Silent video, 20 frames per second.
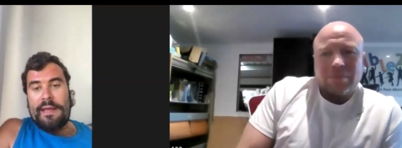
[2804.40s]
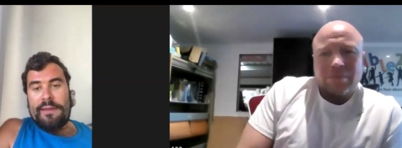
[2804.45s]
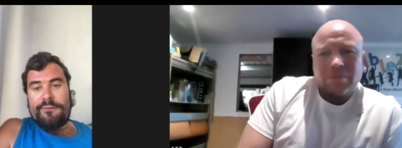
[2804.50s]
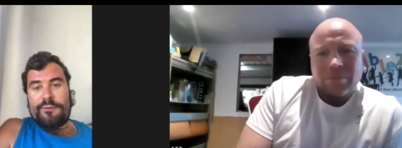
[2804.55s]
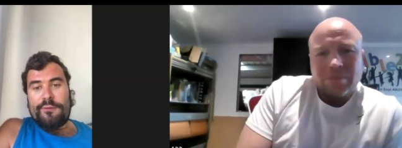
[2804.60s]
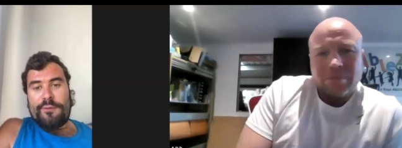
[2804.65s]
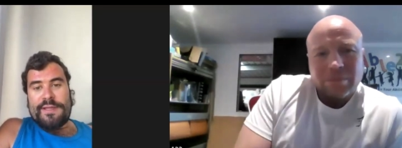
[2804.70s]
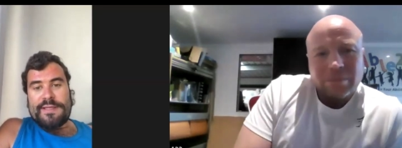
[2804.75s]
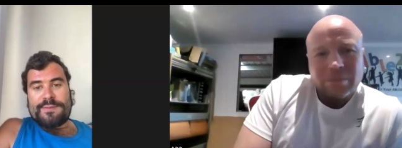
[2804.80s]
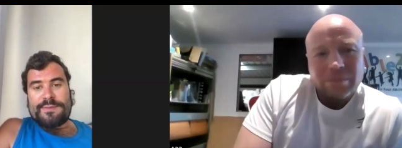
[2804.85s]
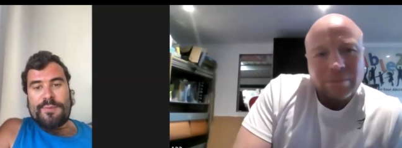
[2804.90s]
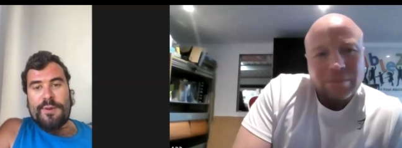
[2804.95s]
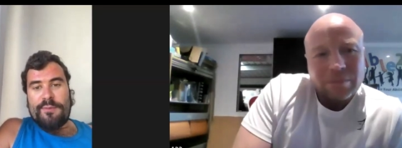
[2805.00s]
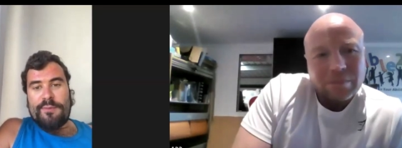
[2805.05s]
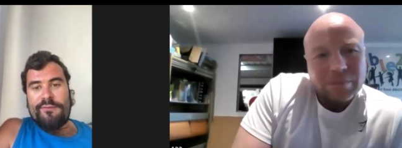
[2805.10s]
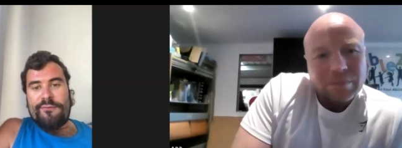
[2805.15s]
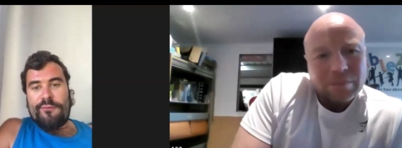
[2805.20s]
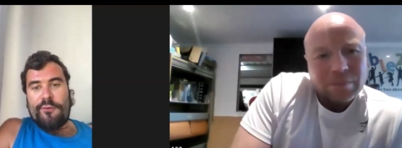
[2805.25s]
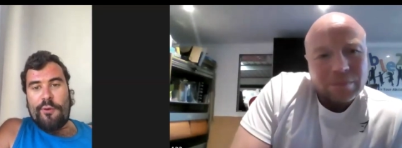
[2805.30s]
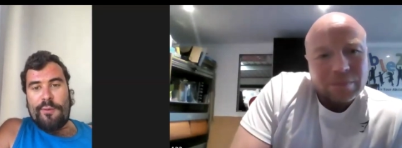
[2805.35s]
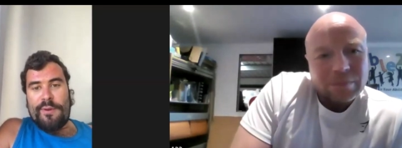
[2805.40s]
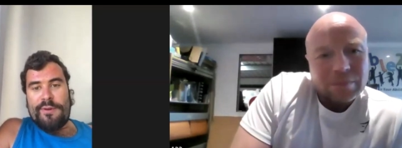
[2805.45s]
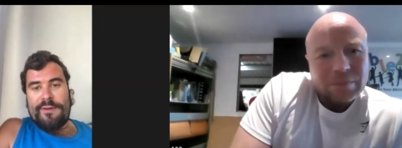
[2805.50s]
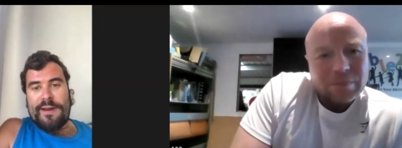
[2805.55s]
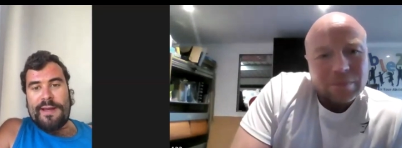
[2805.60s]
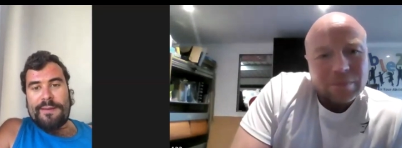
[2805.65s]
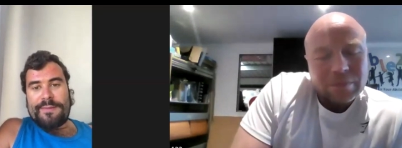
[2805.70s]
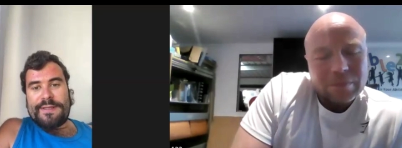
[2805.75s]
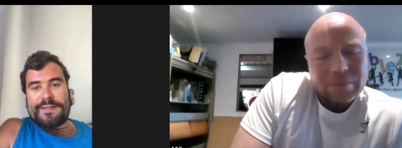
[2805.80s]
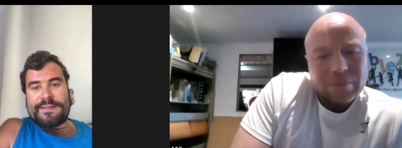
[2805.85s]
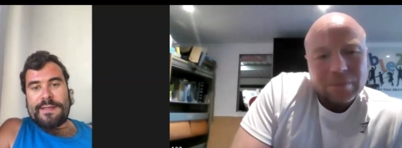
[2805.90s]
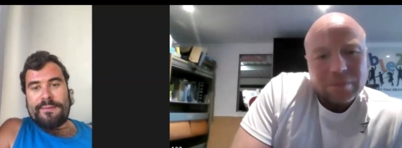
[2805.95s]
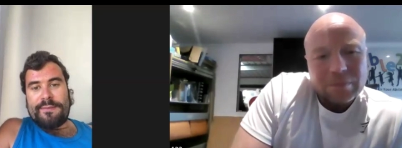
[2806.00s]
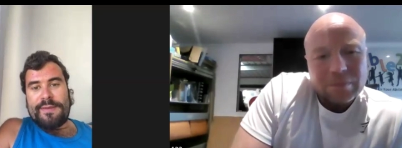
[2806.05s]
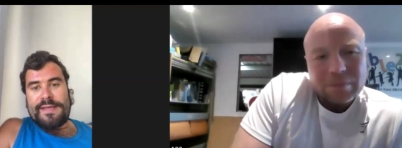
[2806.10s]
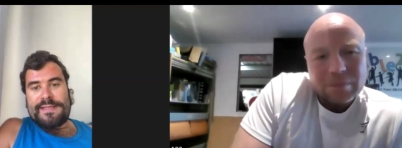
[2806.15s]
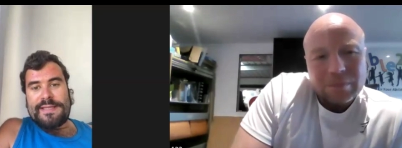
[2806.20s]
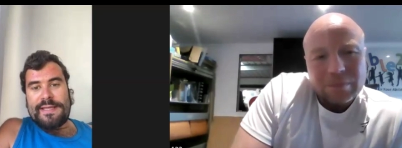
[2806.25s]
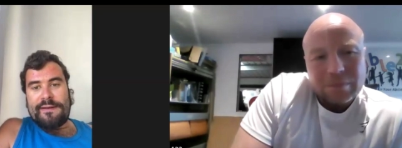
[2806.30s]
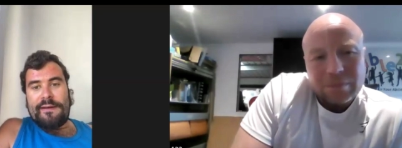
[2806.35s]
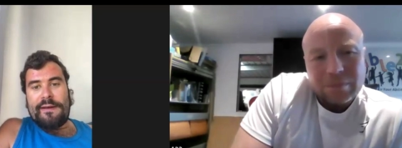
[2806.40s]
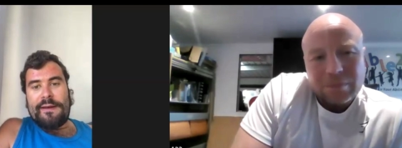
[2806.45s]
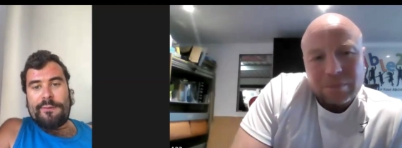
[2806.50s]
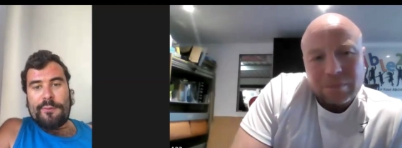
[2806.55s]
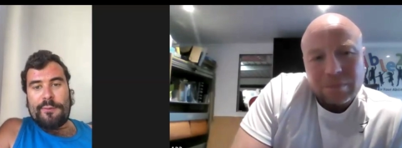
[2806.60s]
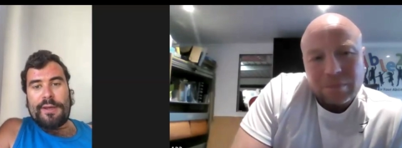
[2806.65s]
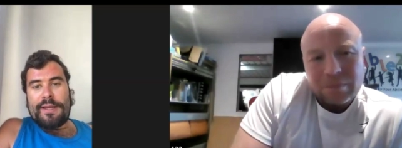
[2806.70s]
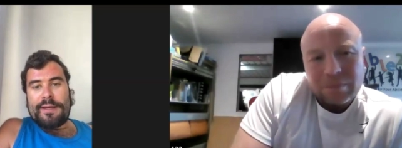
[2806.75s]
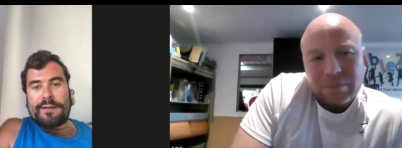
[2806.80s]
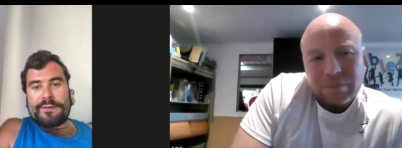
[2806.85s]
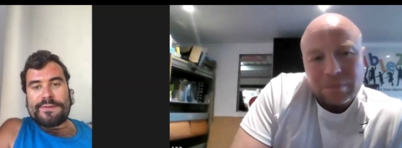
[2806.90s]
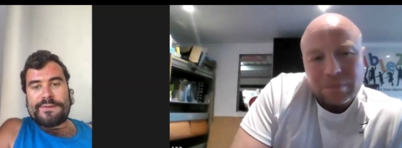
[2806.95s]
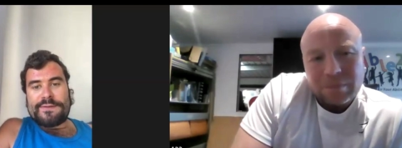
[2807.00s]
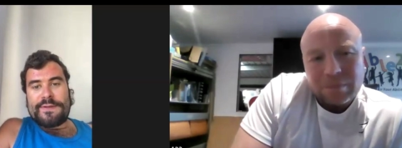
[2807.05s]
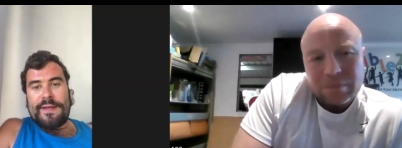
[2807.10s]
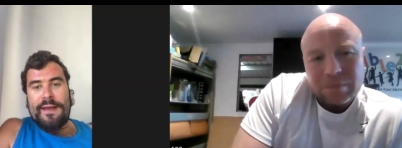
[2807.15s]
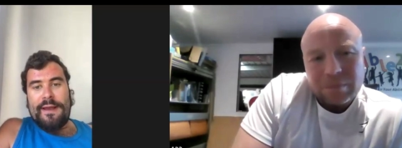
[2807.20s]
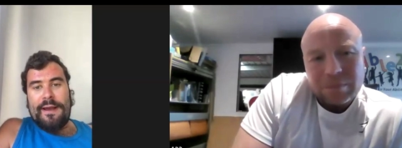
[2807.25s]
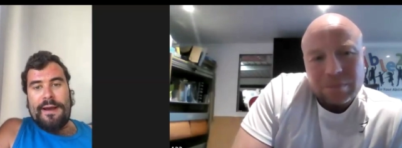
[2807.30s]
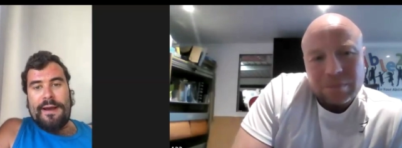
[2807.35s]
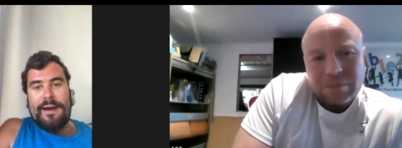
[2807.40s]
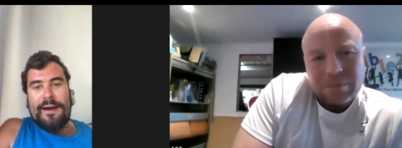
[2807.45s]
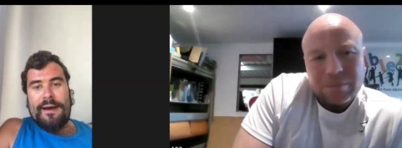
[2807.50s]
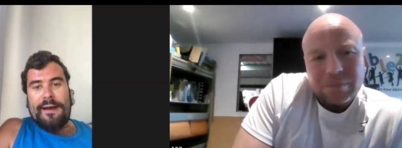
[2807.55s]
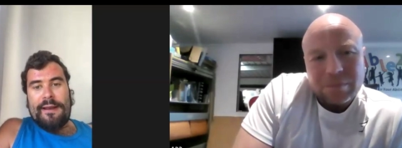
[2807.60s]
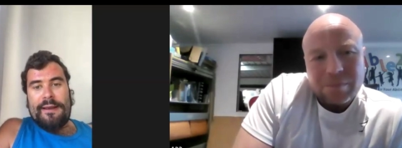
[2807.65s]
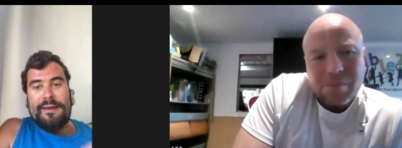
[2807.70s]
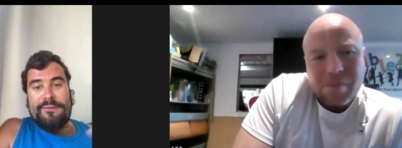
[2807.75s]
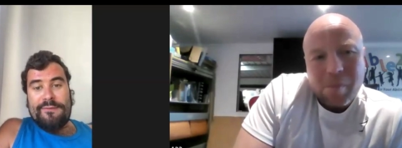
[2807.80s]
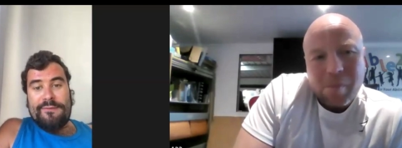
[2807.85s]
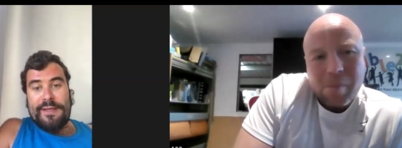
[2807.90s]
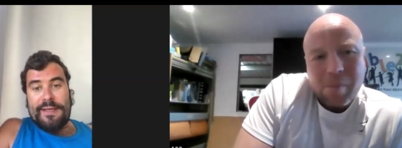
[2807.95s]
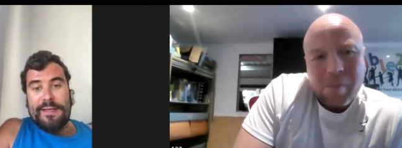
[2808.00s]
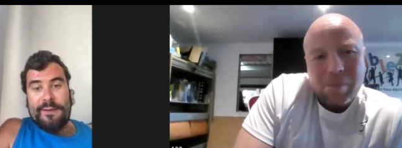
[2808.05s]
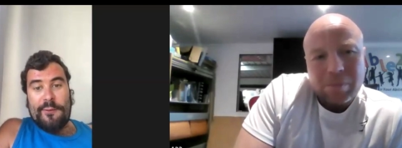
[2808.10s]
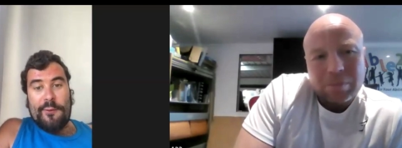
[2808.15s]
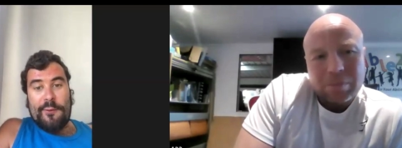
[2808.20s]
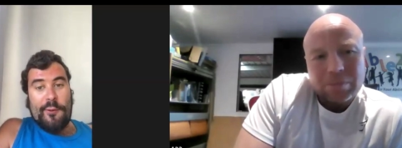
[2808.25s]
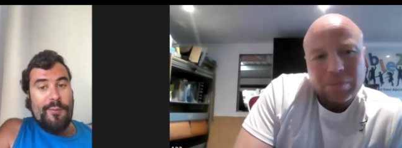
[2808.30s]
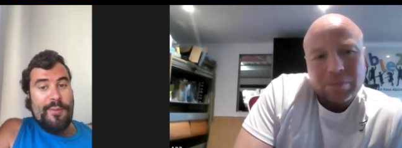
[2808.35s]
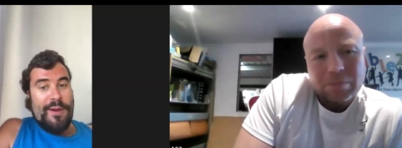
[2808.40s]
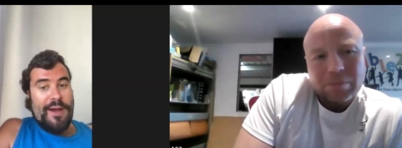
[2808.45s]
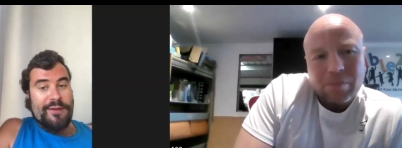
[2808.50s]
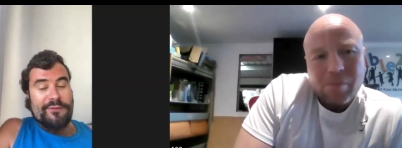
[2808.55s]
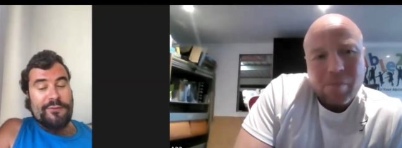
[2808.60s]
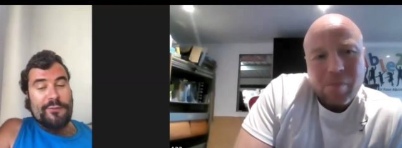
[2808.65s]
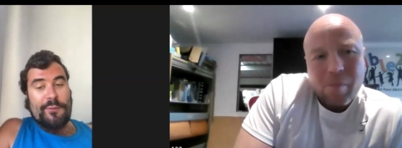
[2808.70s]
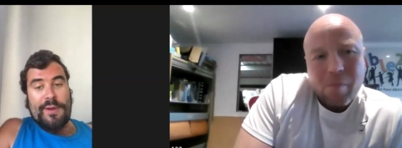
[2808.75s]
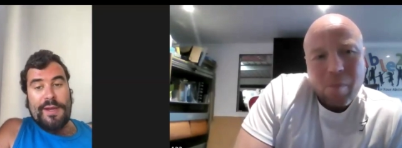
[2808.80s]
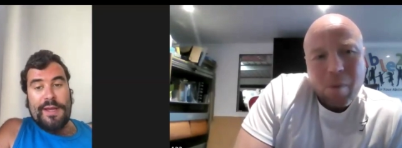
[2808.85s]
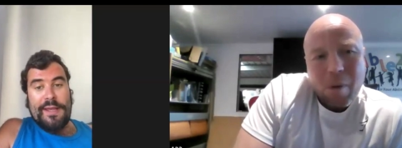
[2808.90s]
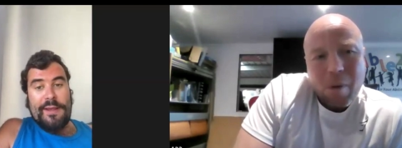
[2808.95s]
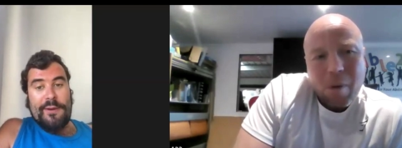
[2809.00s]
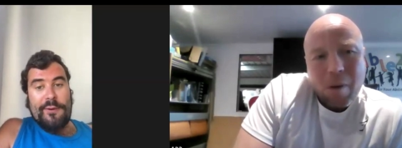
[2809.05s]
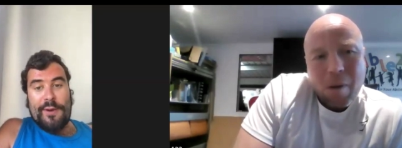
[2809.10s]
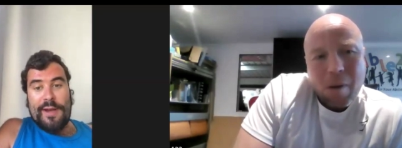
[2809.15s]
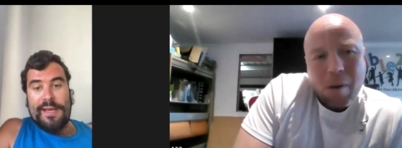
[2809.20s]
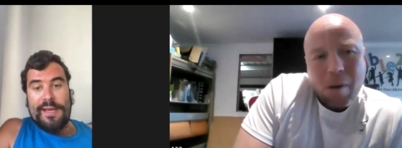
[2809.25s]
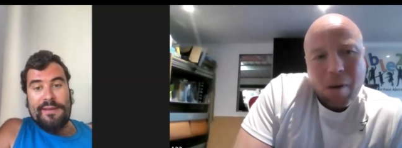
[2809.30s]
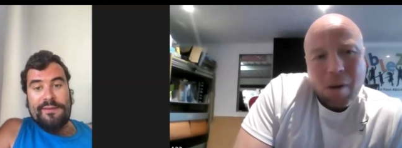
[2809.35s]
Speaker 1: through this. But before we wrap this up, is there anyone else uh, living or passed away or